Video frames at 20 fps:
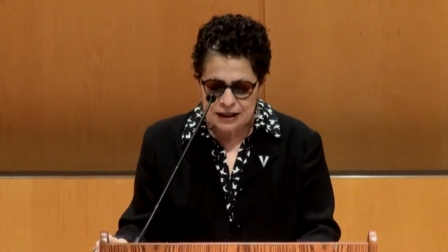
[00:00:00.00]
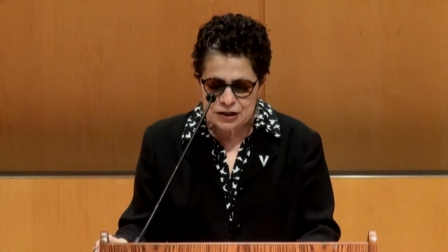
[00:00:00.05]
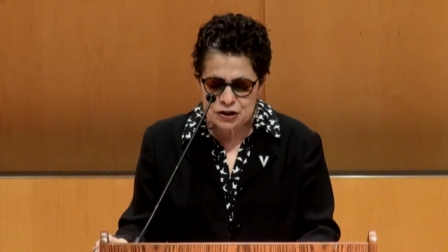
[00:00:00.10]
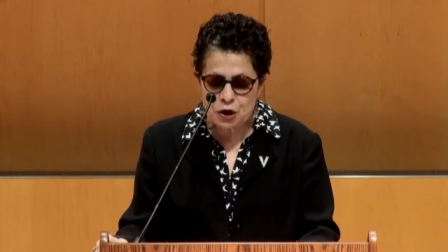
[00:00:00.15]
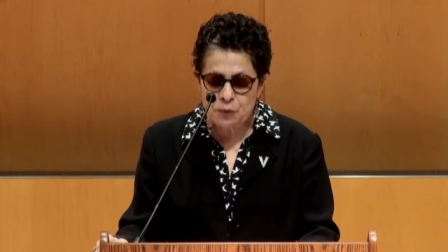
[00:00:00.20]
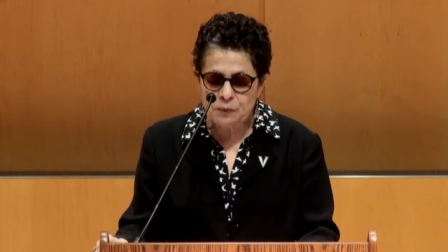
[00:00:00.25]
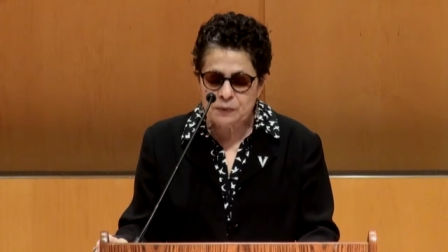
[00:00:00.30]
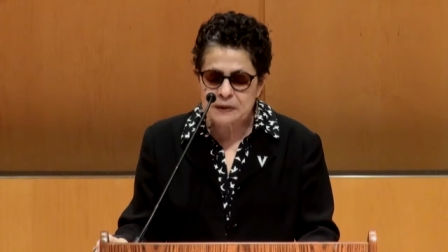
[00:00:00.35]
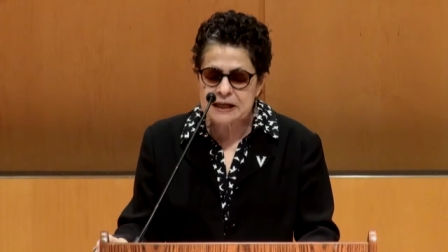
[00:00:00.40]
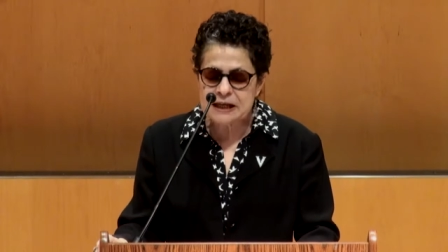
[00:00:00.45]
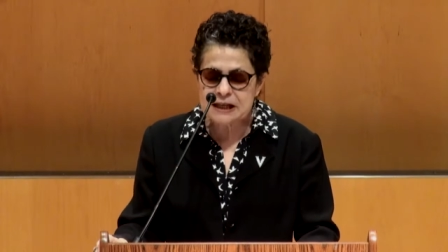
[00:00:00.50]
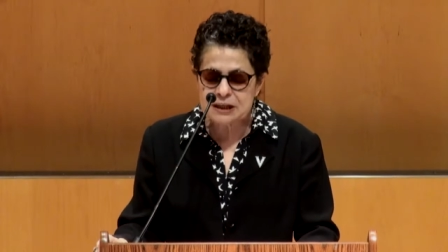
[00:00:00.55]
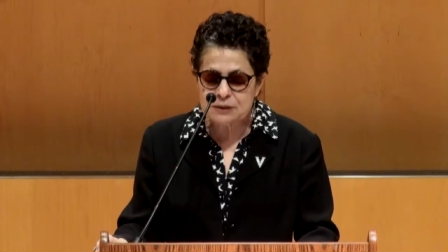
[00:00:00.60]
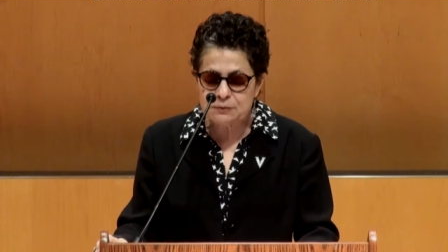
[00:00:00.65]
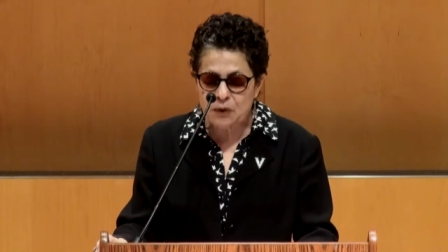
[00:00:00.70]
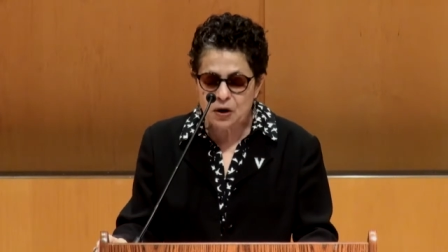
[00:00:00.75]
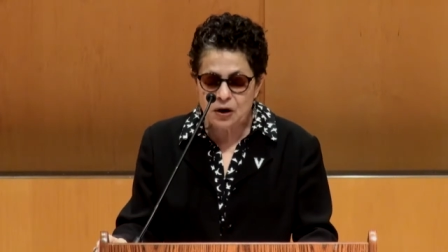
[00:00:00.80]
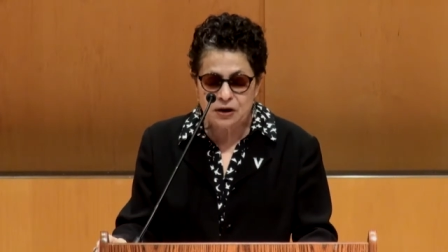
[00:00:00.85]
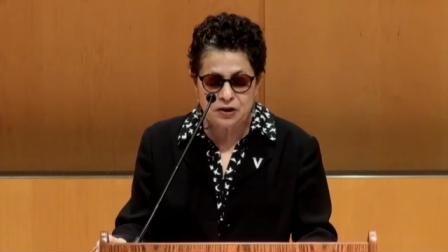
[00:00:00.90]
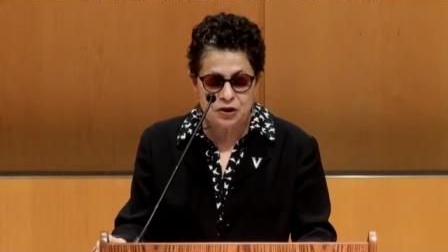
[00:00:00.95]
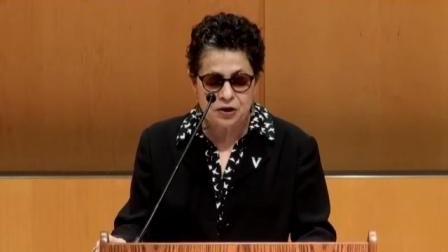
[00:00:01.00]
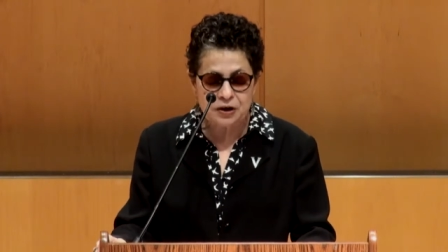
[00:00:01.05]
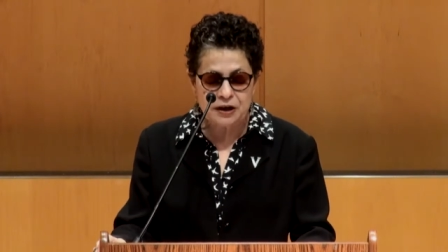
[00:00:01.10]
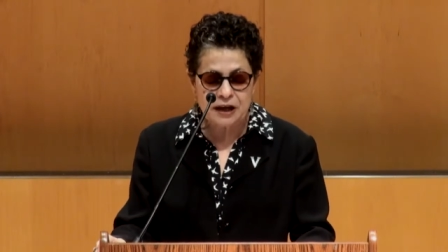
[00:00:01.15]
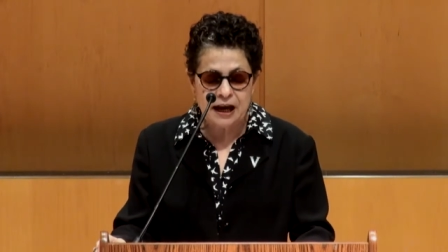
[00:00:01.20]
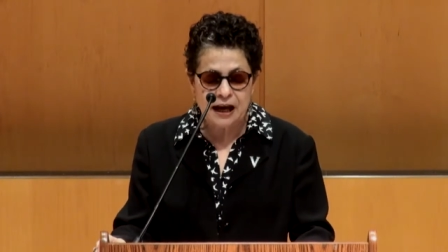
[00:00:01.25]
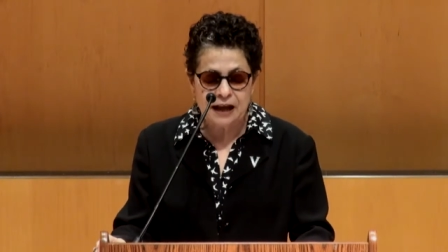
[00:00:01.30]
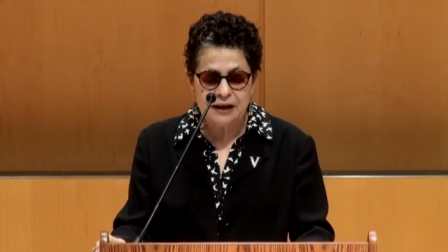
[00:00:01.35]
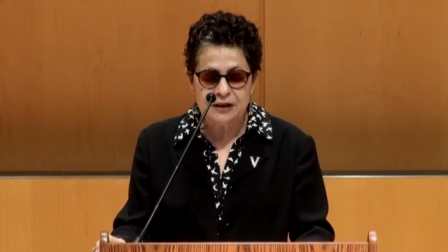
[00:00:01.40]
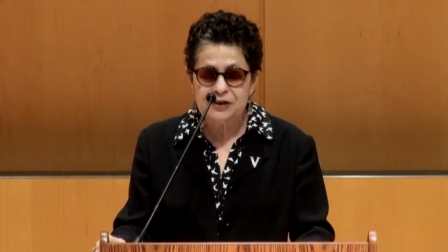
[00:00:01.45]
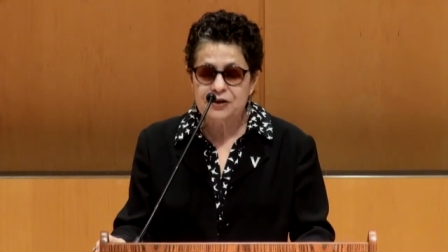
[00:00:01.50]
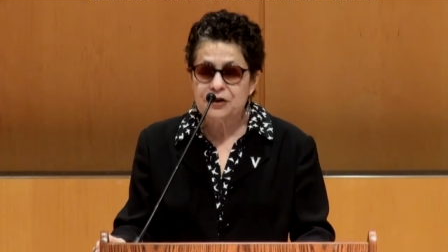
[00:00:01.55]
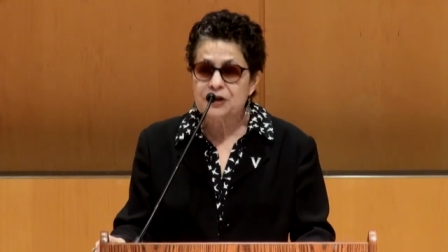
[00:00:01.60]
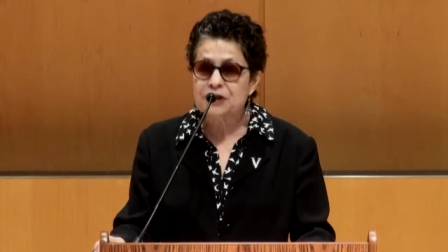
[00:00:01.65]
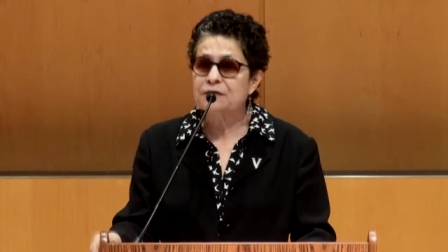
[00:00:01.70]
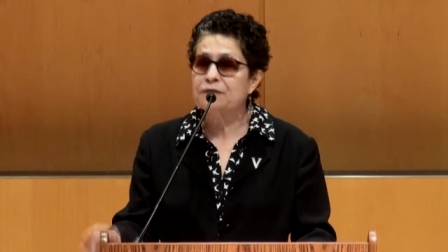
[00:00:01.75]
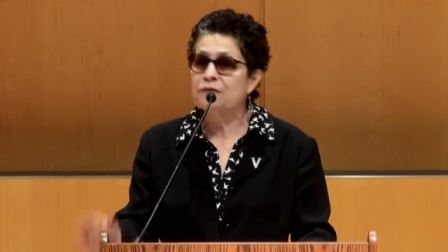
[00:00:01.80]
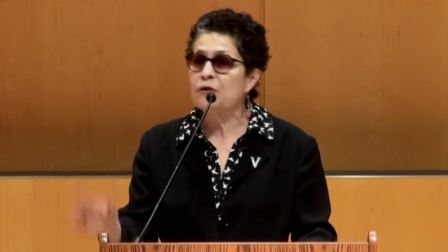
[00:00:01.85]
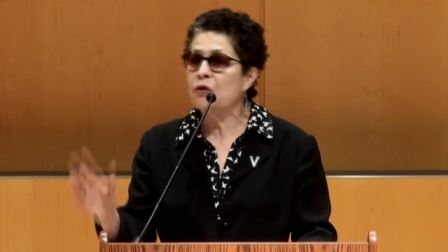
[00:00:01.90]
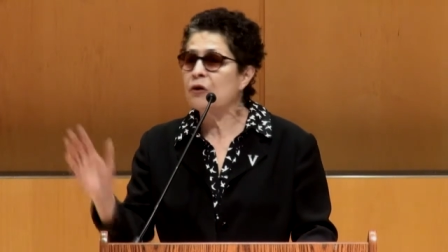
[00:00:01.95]
So please mark your
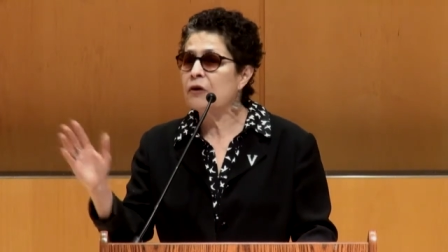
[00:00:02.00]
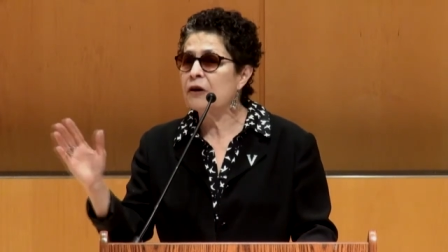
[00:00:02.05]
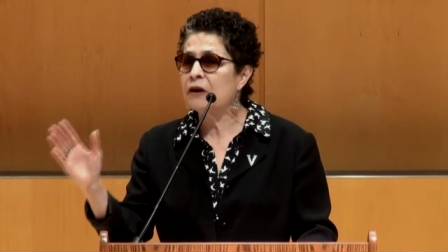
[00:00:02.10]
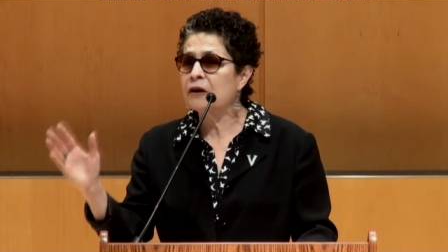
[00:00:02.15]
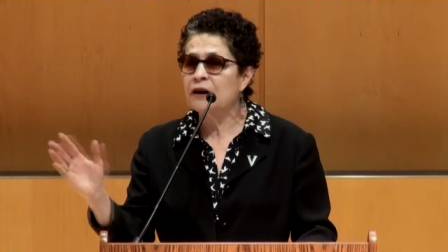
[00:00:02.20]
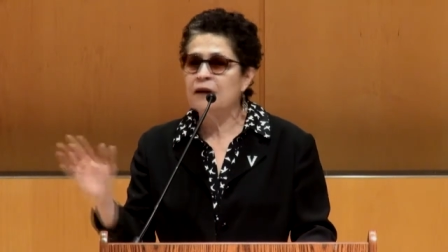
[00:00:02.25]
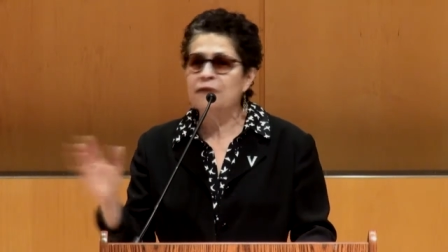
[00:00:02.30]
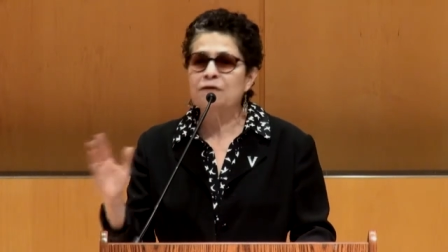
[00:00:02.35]
calendars for,